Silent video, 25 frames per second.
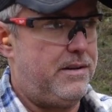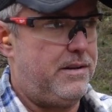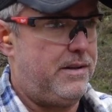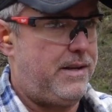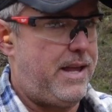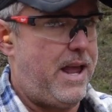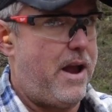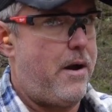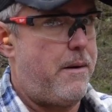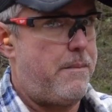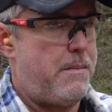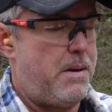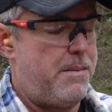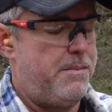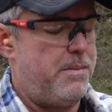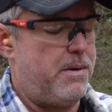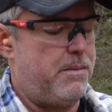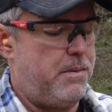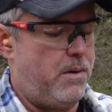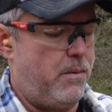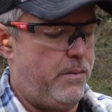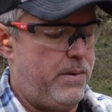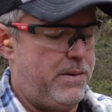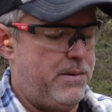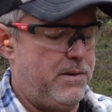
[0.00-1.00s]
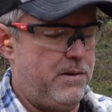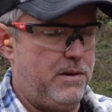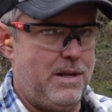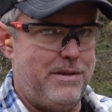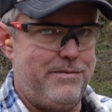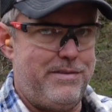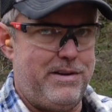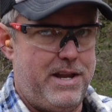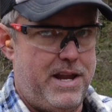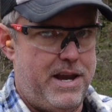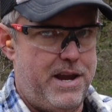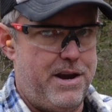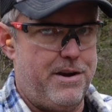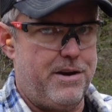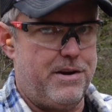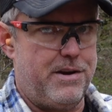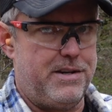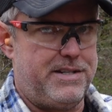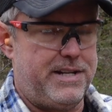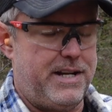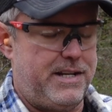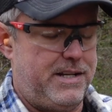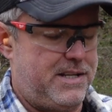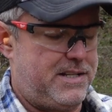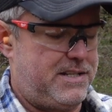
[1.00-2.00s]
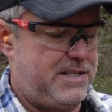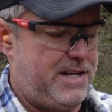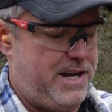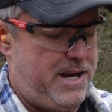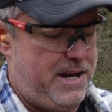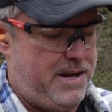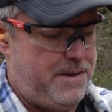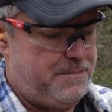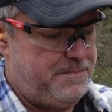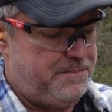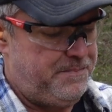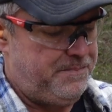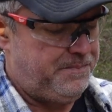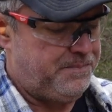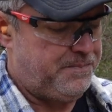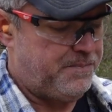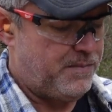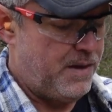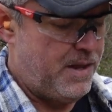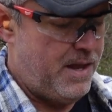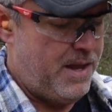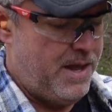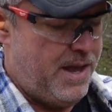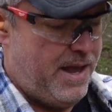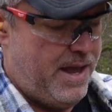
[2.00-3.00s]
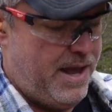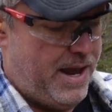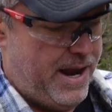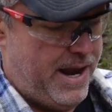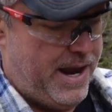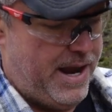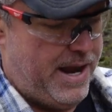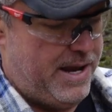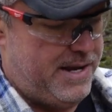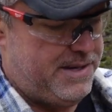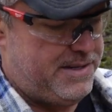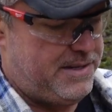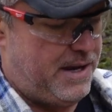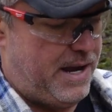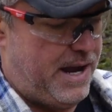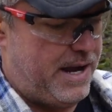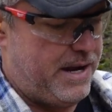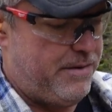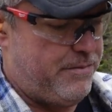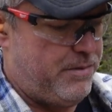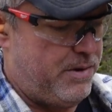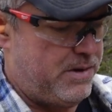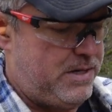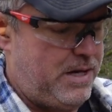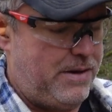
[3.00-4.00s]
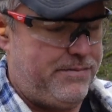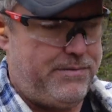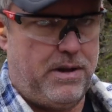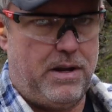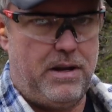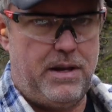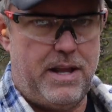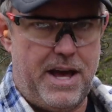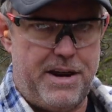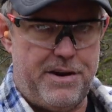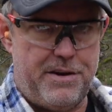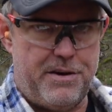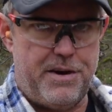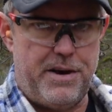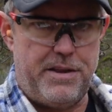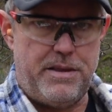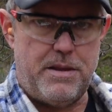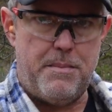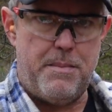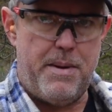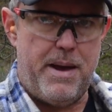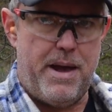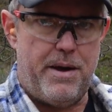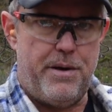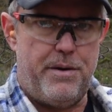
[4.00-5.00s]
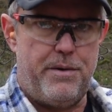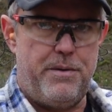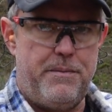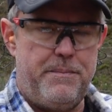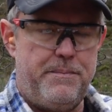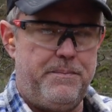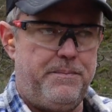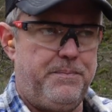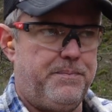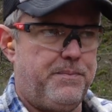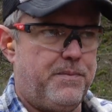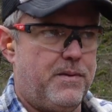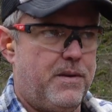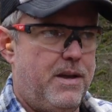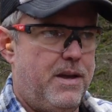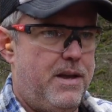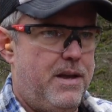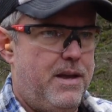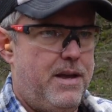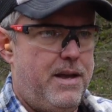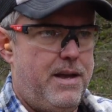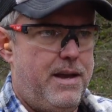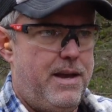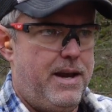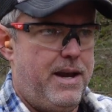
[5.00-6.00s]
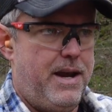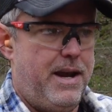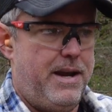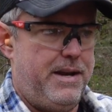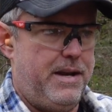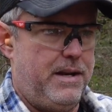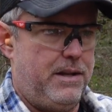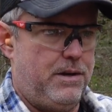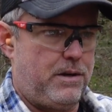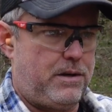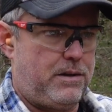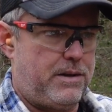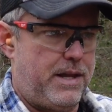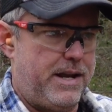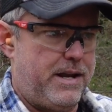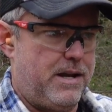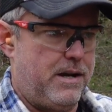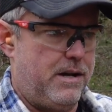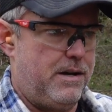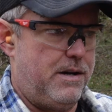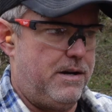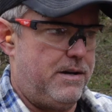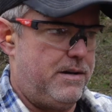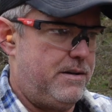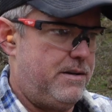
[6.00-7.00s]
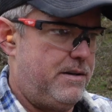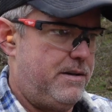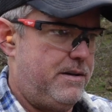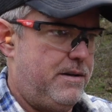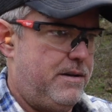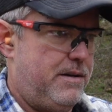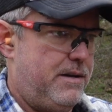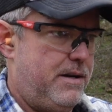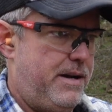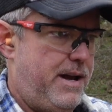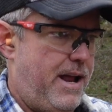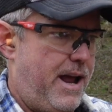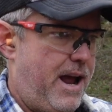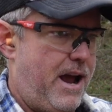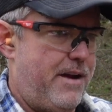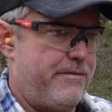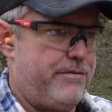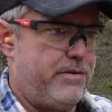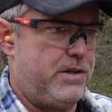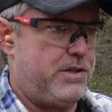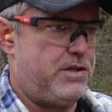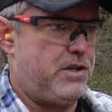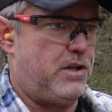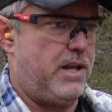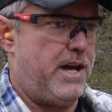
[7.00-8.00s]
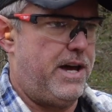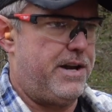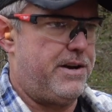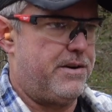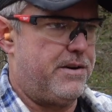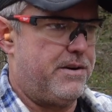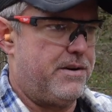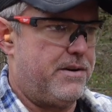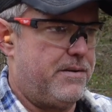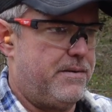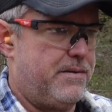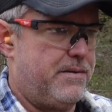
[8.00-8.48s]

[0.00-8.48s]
Can't remember, but we were living here in Tennessee, and I received a letter in the mail, and it looked like an average letter,